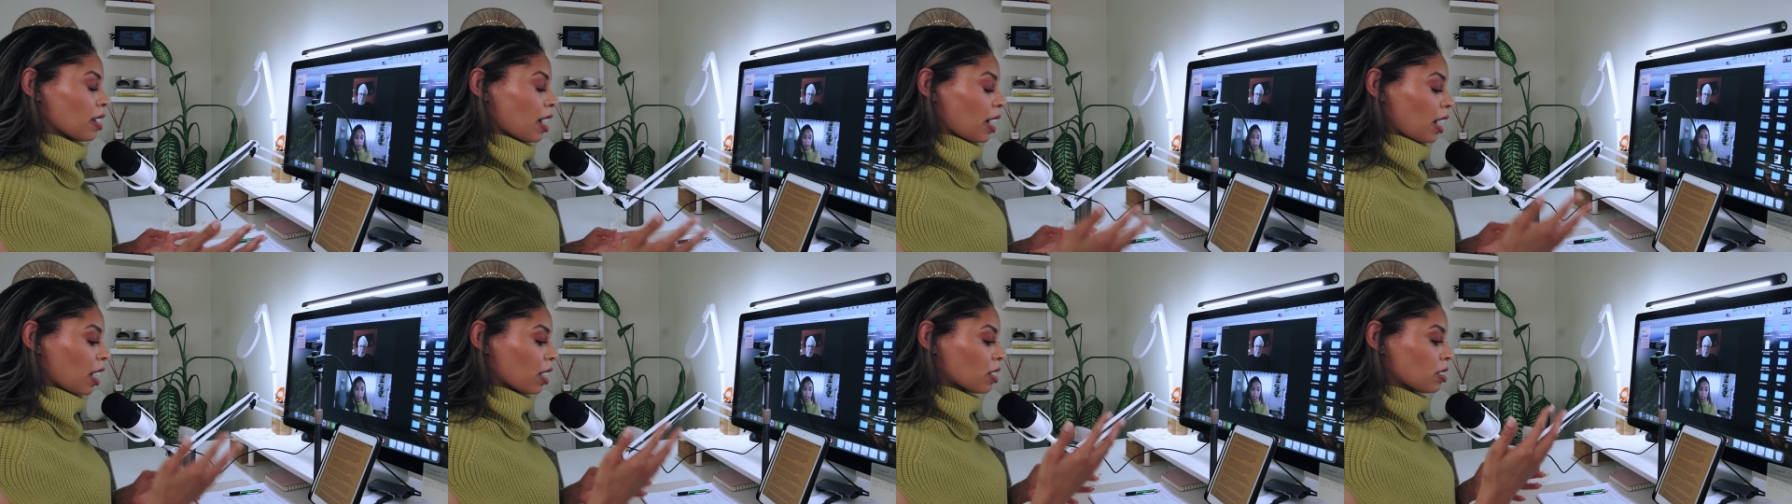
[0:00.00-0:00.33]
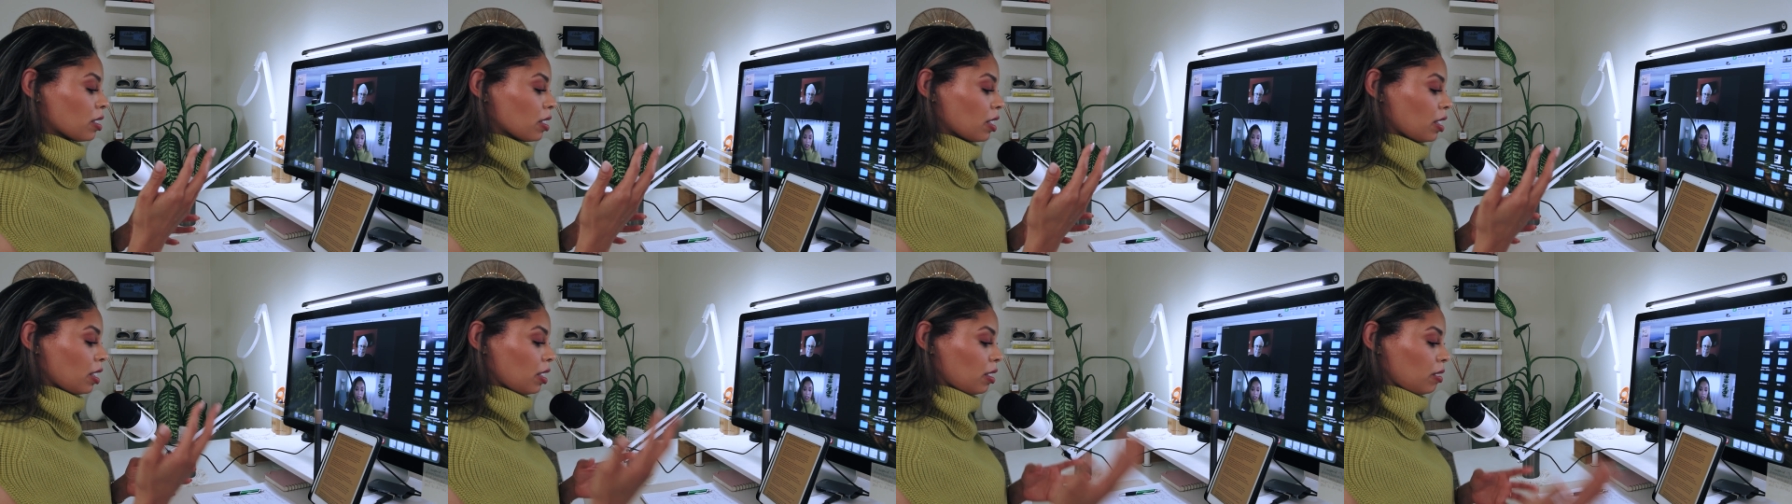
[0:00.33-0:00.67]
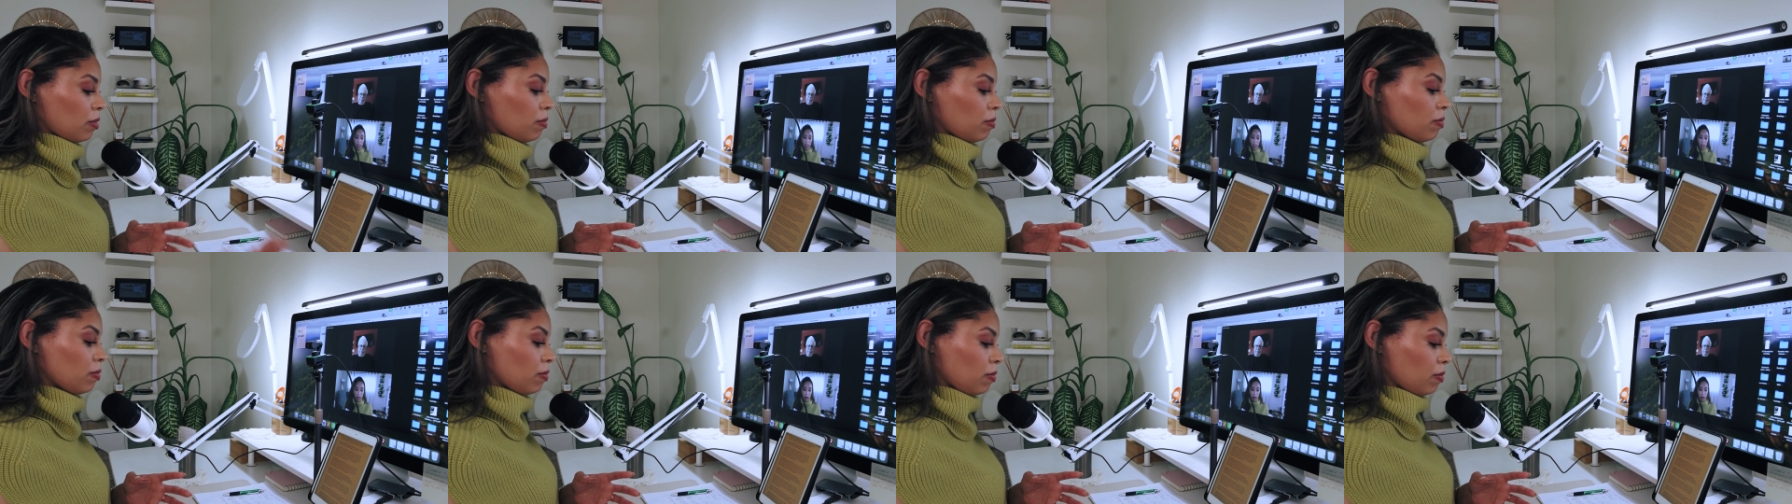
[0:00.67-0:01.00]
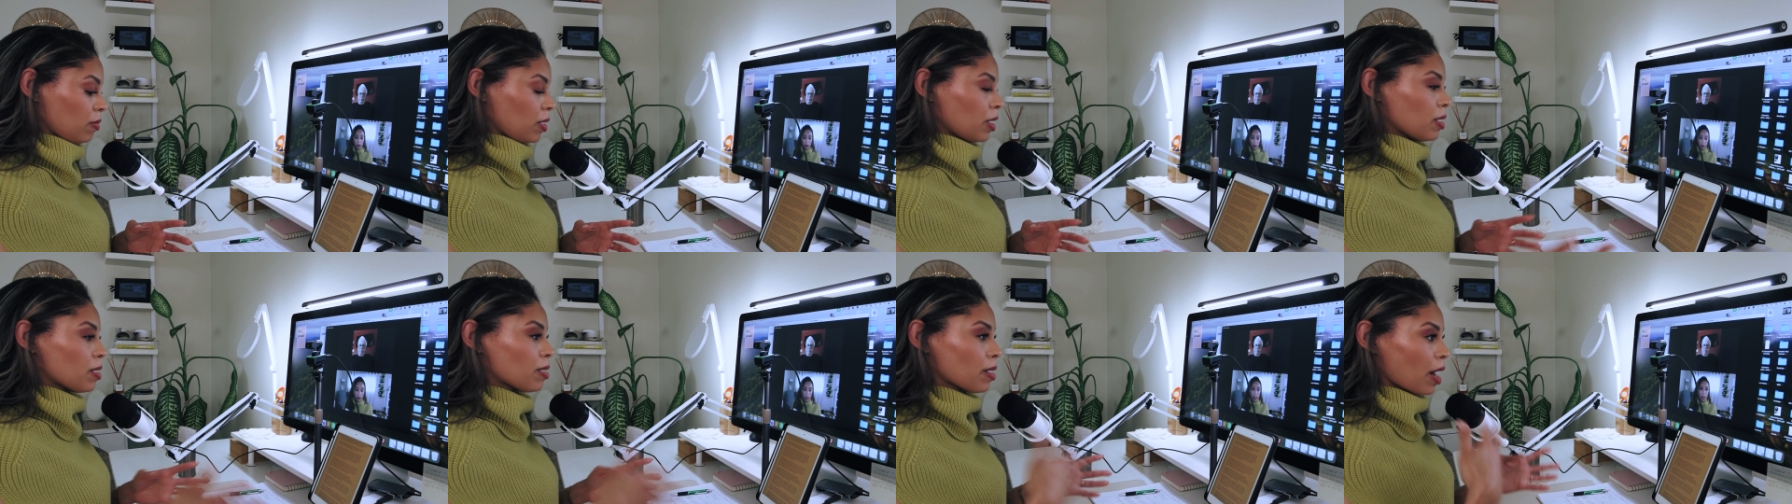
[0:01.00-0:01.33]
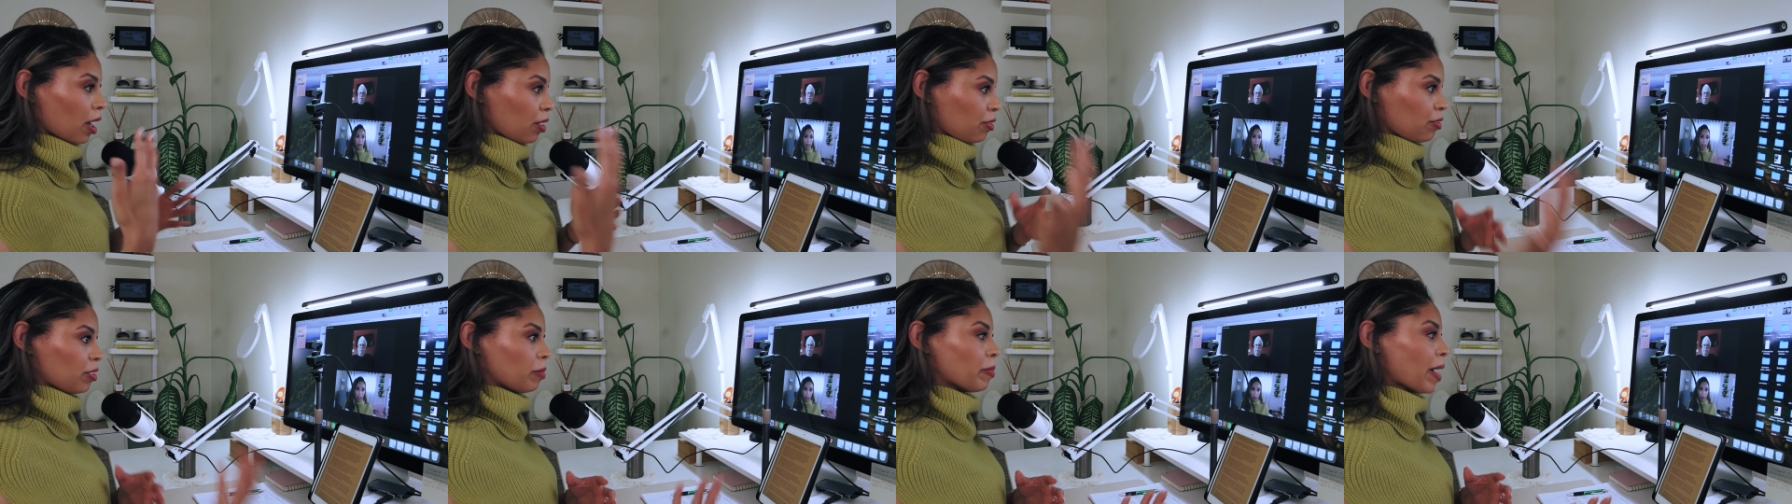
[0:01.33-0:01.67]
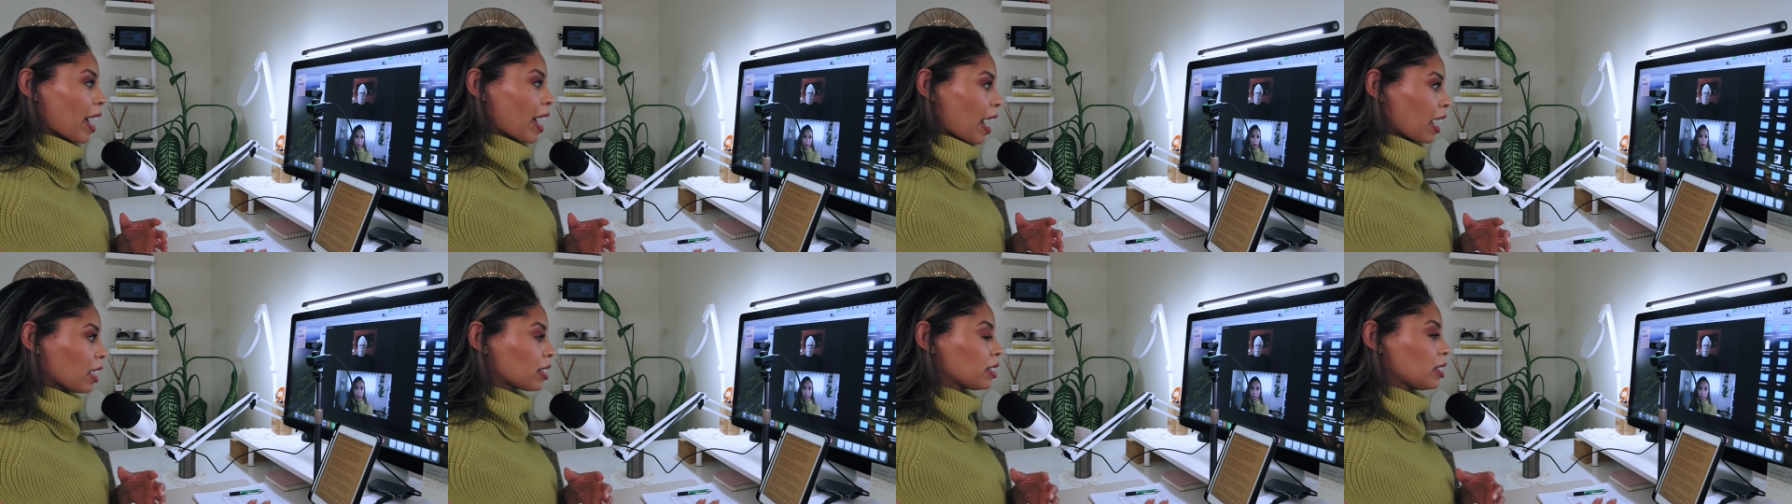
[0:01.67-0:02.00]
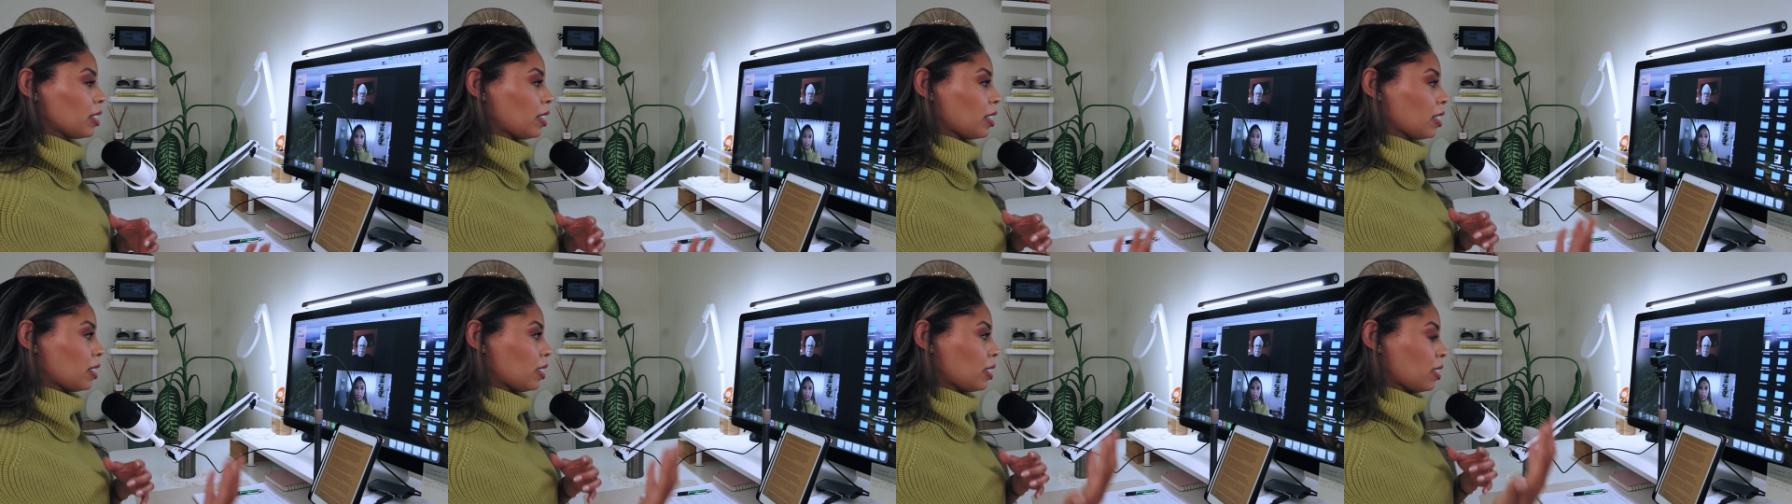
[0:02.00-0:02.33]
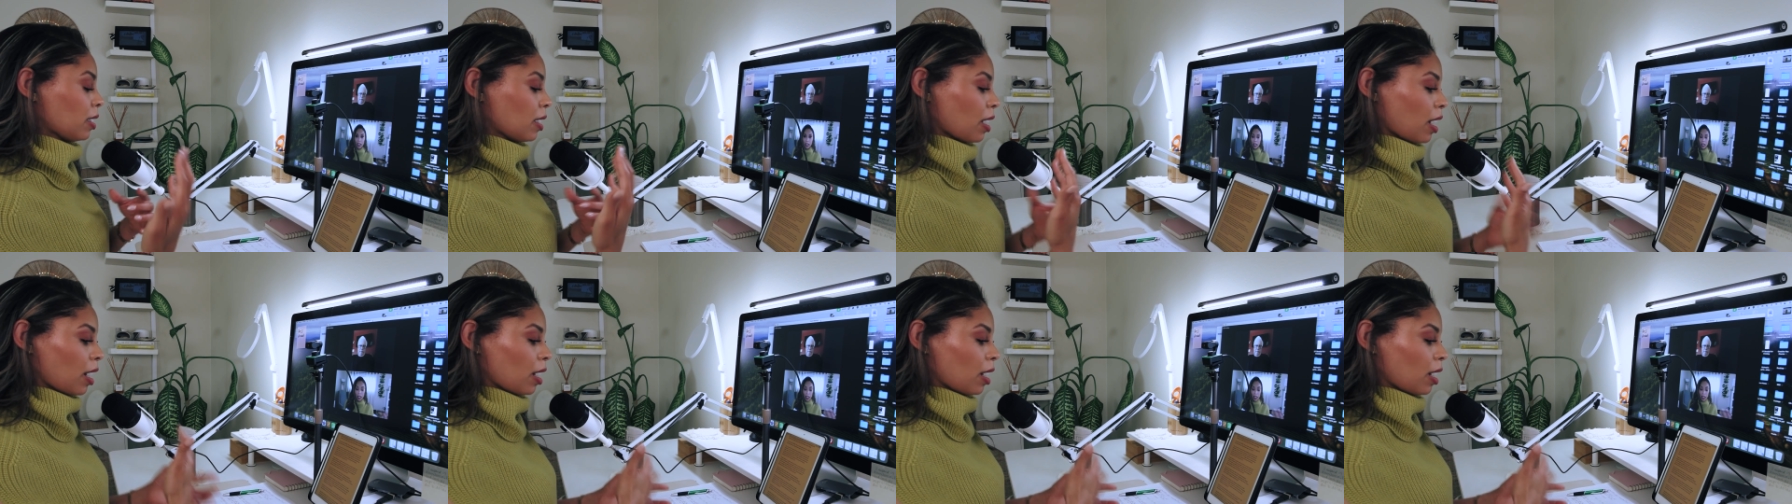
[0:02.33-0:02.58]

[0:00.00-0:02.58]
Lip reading: I actually, aside from acting,